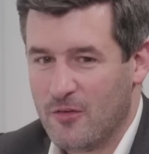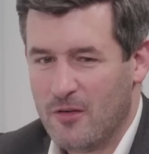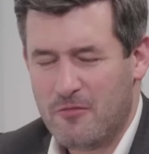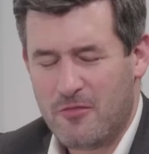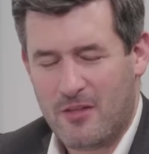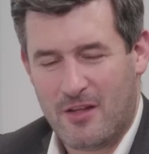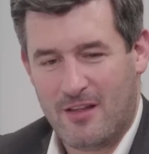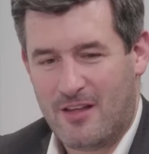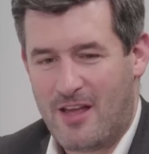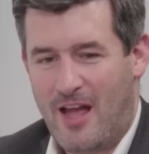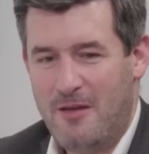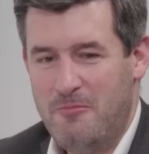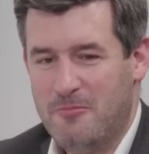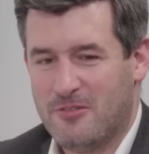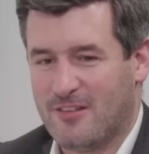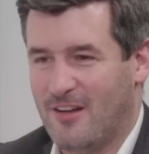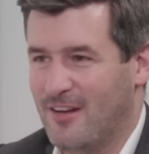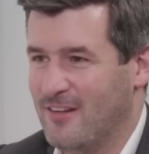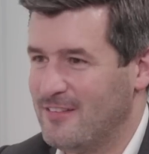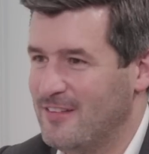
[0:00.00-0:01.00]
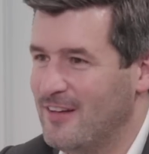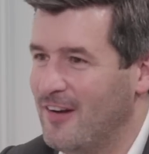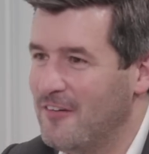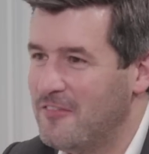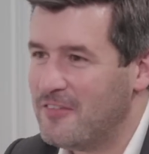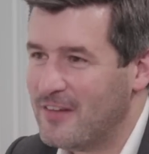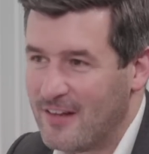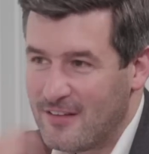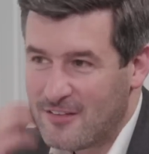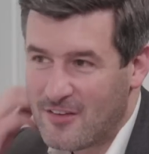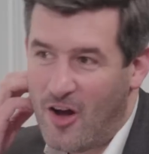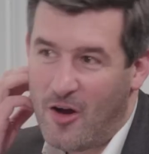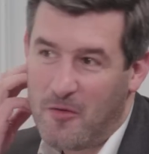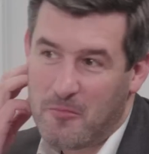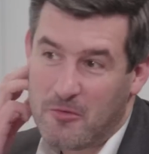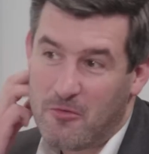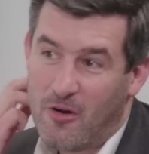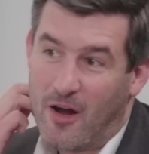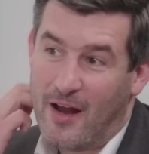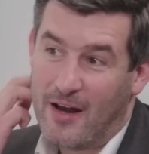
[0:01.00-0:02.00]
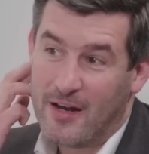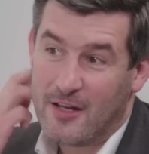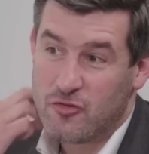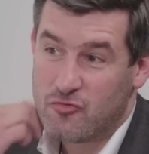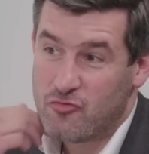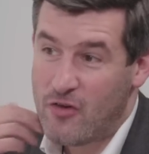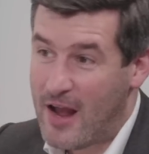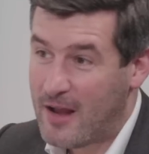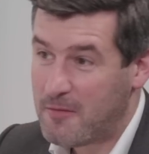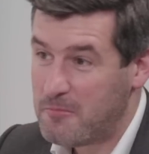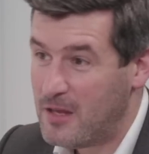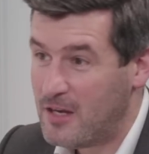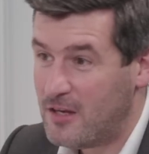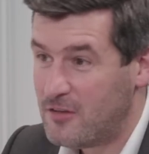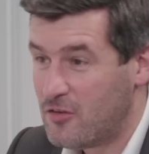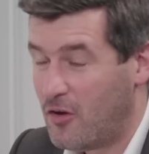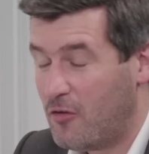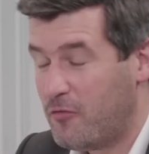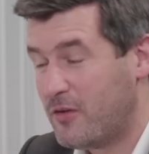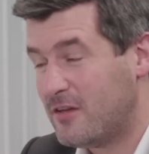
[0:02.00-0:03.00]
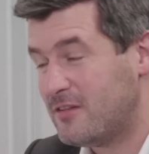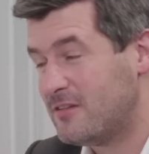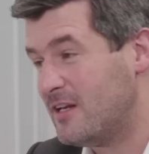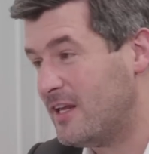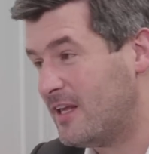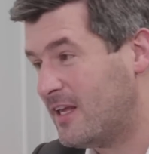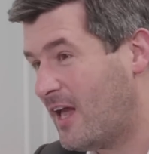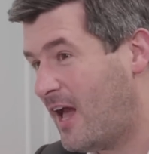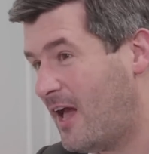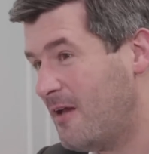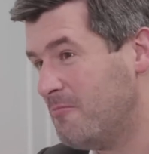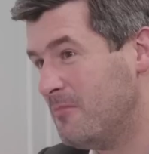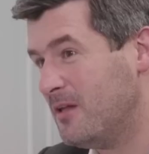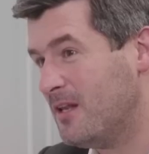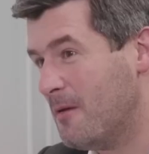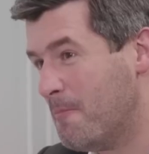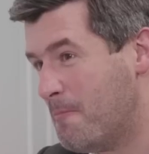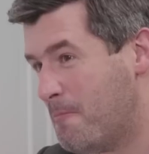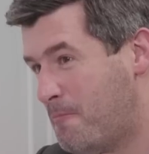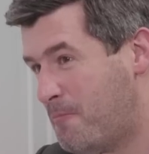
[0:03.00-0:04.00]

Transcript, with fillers: And I'm thinking, the game starts in half an hour. This can't be right. And he dragged me in his office and he gave me the